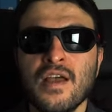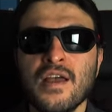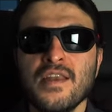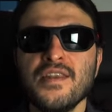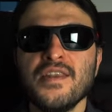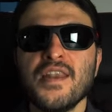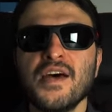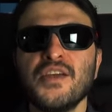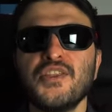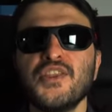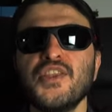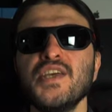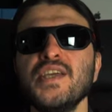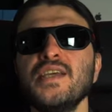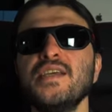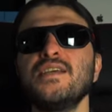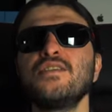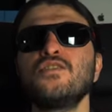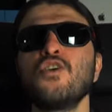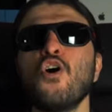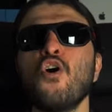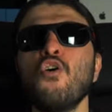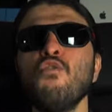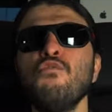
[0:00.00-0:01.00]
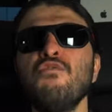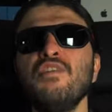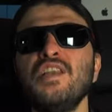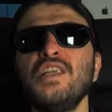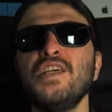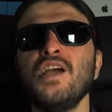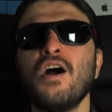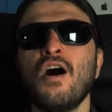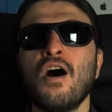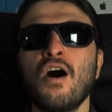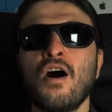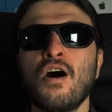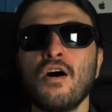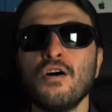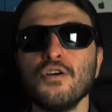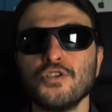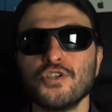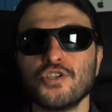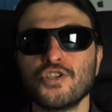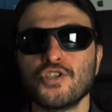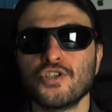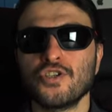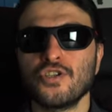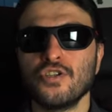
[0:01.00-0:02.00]
Nothing is overly
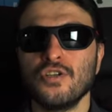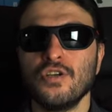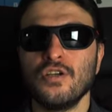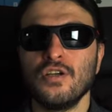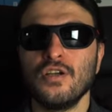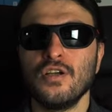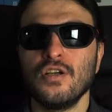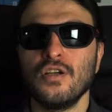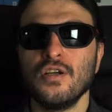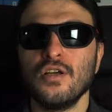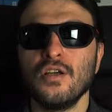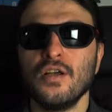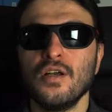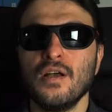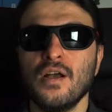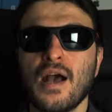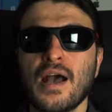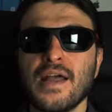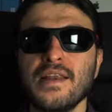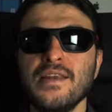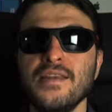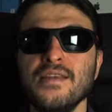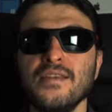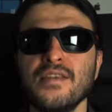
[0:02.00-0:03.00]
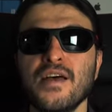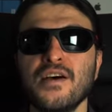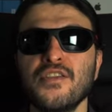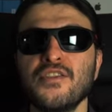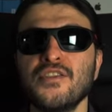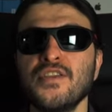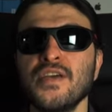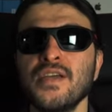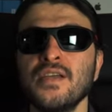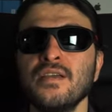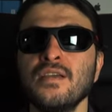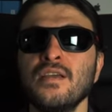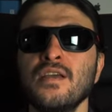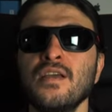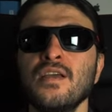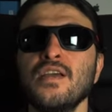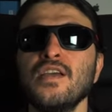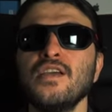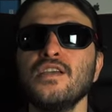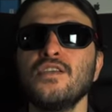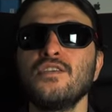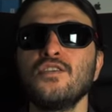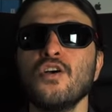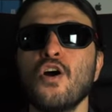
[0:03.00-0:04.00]
harsh and nothing
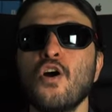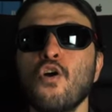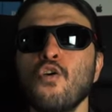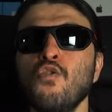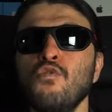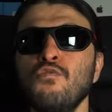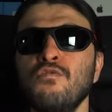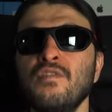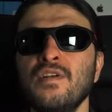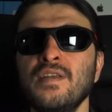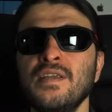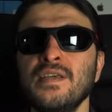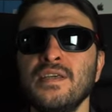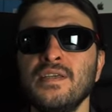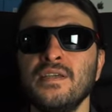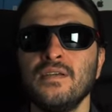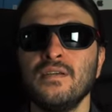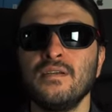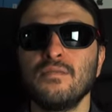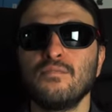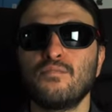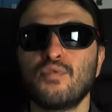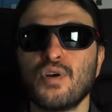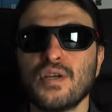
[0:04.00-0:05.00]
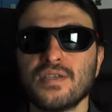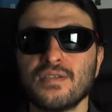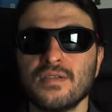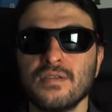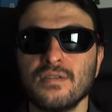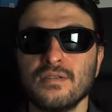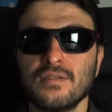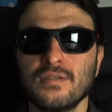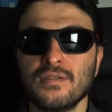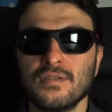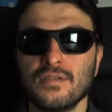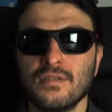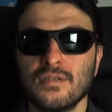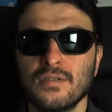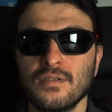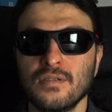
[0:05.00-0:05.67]
is overly present.